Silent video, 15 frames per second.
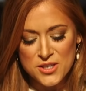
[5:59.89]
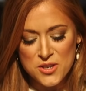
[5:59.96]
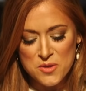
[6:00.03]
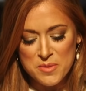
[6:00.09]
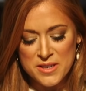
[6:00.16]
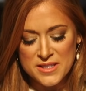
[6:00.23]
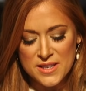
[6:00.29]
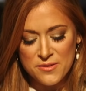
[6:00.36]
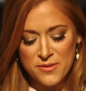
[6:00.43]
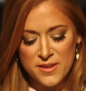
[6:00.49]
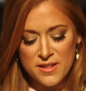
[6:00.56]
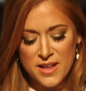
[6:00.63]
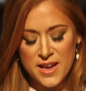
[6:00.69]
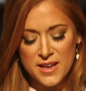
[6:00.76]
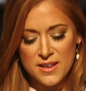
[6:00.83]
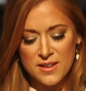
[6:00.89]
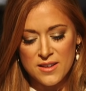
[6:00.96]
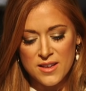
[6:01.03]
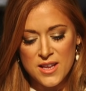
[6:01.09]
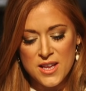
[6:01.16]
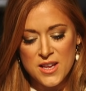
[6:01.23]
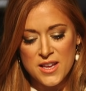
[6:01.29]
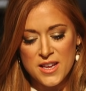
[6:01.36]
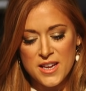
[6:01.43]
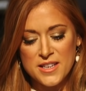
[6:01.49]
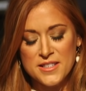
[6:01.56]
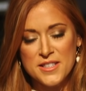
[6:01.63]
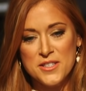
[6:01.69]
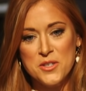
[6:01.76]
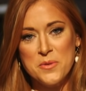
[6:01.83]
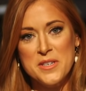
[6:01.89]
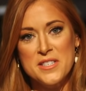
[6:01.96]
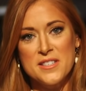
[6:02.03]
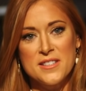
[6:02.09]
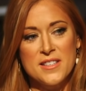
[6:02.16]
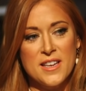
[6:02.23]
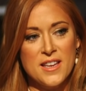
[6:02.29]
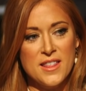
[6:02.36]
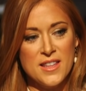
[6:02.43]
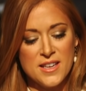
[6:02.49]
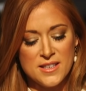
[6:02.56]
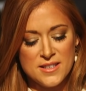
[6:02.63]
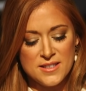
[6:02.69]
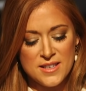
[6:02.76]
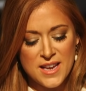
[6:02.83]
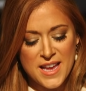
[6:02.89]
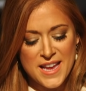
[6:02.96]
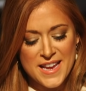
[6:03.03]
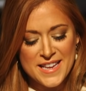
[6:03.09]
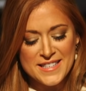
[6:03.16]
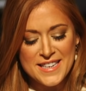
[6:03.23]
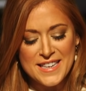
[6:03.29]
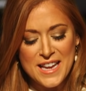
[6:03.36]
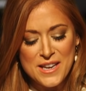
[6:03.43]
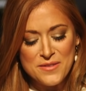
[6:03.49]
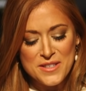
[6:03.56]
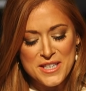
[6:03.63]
too, because I feel like in situations like this, isn't it kind of